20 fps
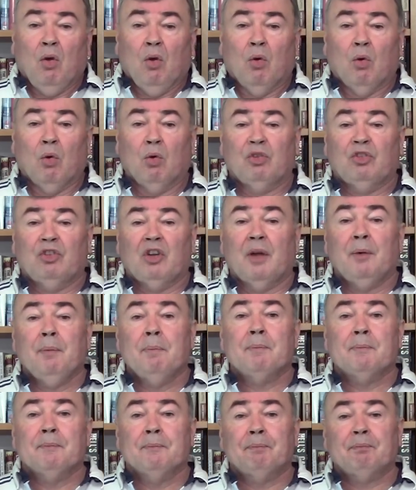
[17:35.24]
Also,
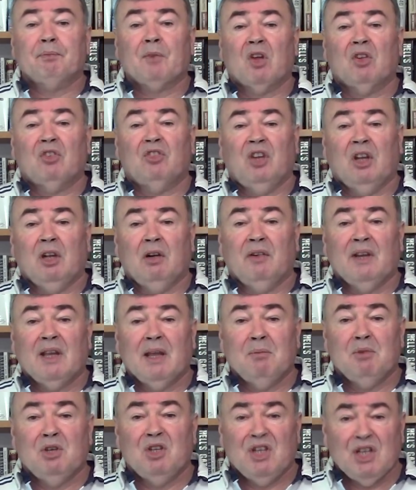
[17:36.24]
artillery
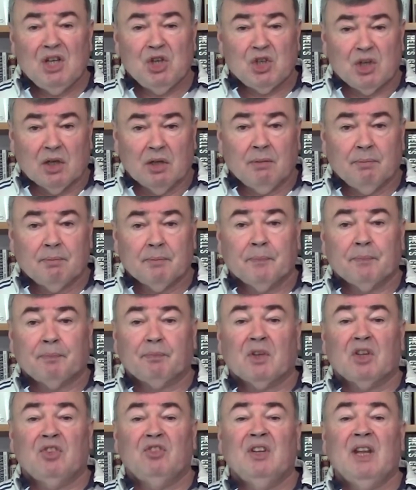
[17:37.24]
ammunition
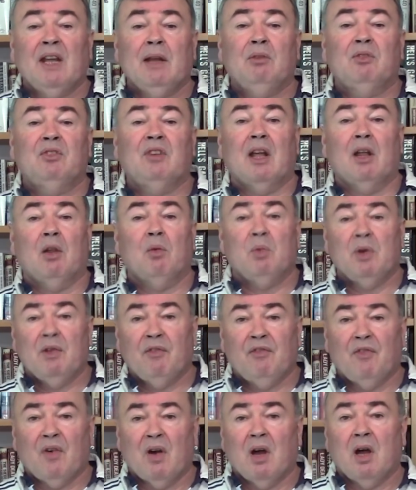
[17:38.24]
is now dealt
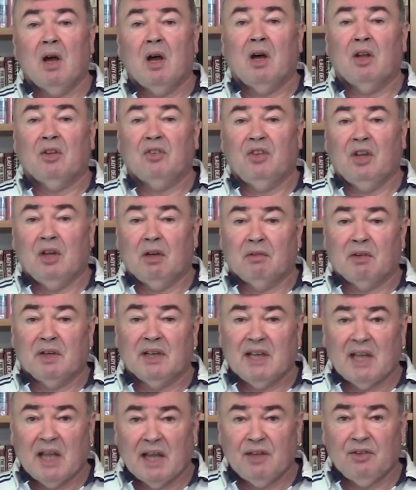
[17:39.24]
with via artillery
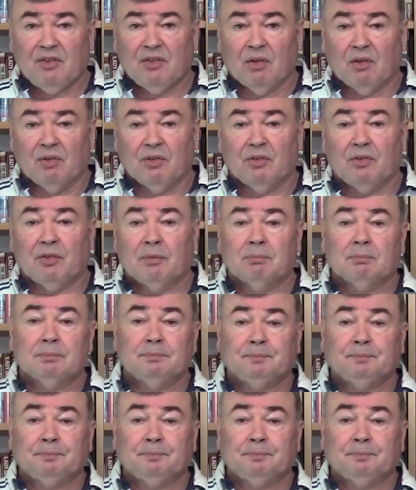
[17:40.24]
caissons.